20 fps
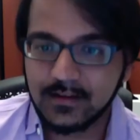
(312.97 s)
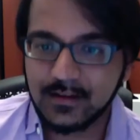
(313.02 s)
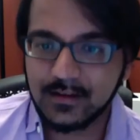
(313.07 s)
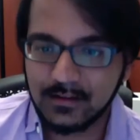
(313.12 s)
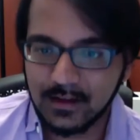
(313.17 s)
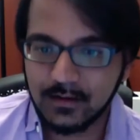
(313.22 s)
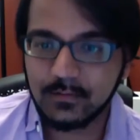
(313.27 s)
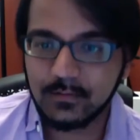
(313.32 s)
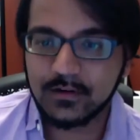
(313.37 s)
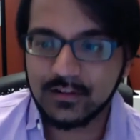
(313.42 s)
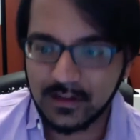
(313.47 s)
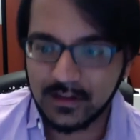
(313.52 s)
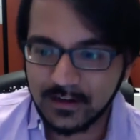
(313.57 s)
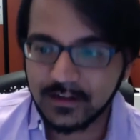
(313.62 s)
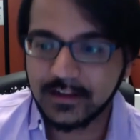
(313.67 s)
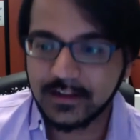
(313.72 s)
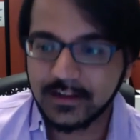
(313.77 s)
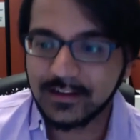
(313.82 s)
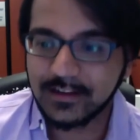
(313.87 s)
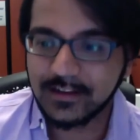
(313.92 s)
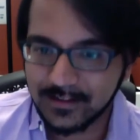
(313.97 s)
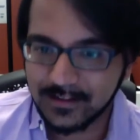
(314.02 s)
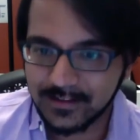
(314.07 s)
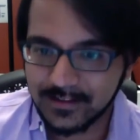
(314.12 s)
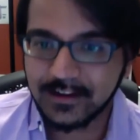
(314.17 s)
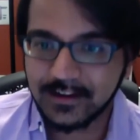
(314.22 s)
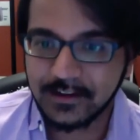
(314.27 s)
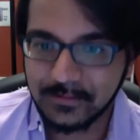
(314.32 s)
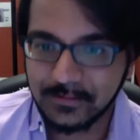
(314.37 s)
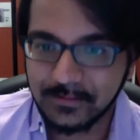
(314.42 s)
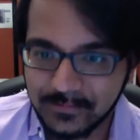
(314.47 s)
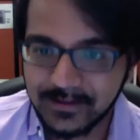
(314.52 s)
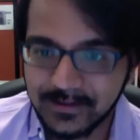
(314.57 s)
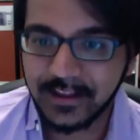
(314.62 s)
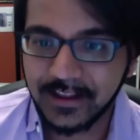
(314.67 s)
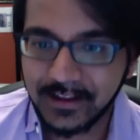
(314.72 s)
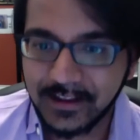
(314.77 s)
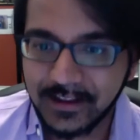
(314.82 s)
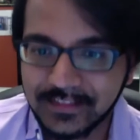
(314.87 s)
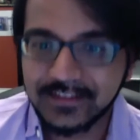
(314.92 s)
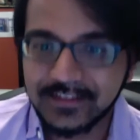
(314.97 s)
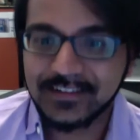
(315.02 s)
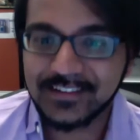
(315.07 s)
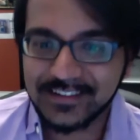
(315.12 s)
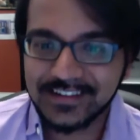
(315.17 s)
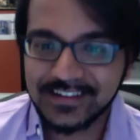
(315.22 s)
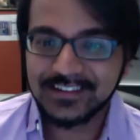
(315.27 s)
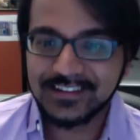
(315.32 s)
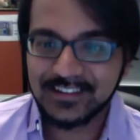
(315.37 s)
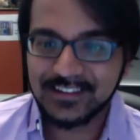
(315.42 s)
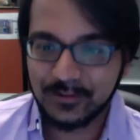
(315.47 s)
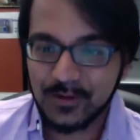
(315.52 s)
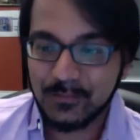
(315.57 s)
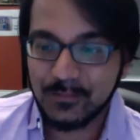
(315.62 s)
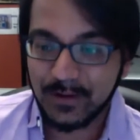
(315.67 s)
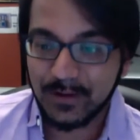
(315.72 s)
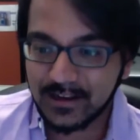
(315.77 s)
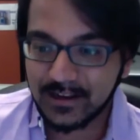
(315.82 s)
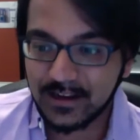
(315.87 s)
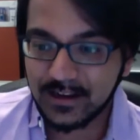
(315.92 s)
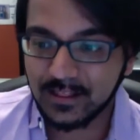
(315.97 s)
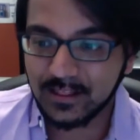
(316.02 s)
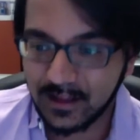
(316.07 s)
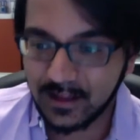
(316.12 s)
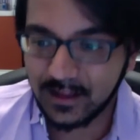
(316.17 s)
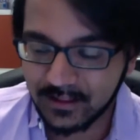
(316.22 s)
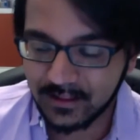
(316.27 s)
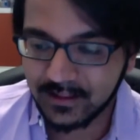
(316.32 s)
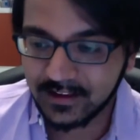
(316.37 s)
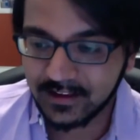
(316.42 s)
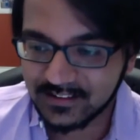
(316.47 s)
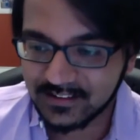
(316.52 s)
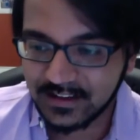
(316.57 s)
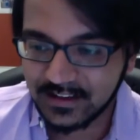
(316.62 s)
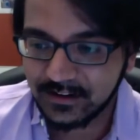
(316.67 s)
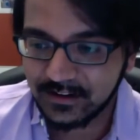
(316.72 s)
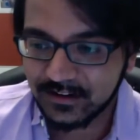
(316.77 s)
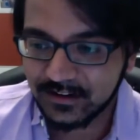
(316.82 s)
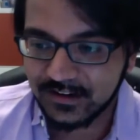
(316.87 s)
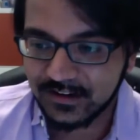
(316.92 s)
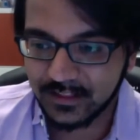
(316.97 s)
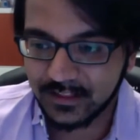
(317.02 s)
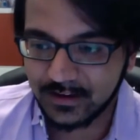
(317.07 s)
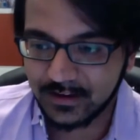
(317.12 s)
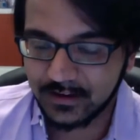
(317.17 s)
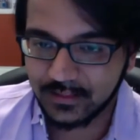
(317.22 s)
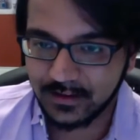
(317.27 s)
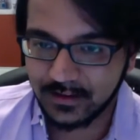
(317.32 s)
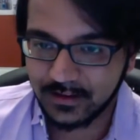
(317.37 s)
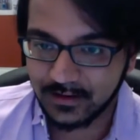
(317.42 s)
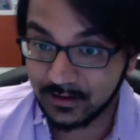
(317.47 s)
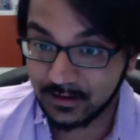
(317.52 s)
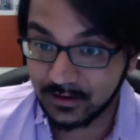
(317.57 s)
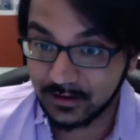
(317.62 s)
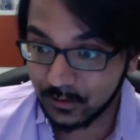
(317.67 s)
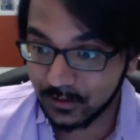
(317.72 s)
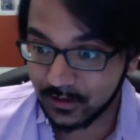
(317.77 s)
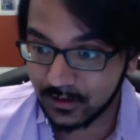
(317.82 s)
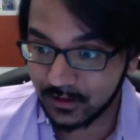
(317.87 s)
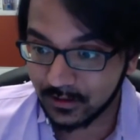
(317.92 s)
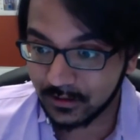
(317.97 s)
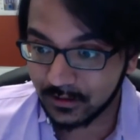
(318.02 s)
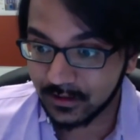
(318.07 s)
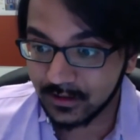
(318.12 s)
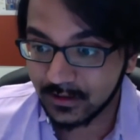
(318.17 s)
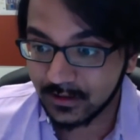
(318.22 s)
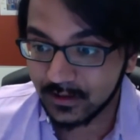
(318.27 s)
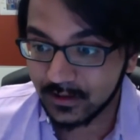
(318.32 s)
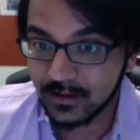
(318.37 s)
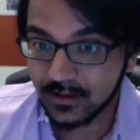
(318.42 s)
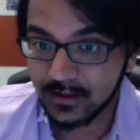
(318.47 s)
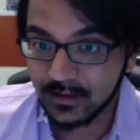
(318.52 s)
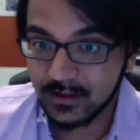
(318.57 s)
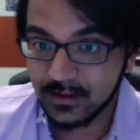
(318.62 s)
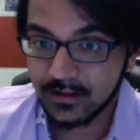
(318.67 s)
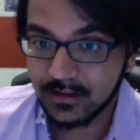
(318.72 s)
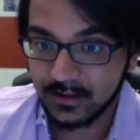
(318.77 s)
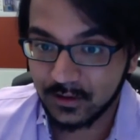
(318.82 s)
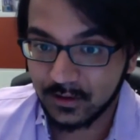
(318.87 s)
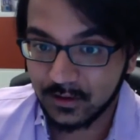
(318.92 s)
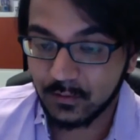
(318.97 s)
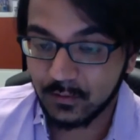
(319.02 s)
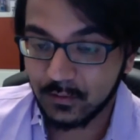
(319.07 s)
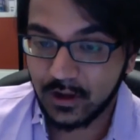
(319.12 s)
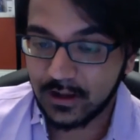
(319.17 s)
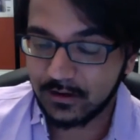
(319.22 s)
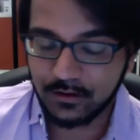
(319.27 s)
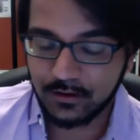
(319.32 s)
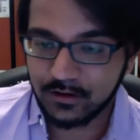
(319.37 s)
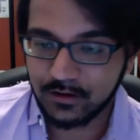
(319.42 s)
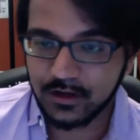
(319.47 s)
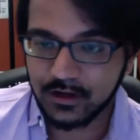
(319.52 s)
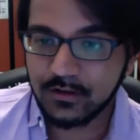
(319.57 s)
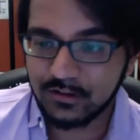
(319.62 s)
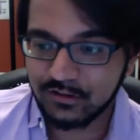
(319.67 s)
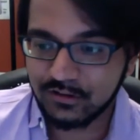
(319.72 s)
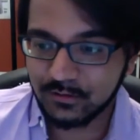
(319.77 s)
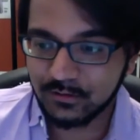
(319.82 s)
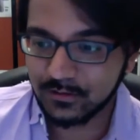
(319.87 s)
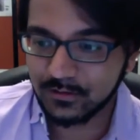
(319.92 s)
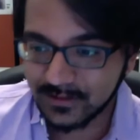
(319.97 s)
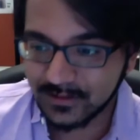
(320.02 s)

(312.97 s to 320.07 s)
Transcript: now we're talking. Ah. Um, I like this. So we might need a lot less energy than a than a Yoda Yoda watt or Yoda joule.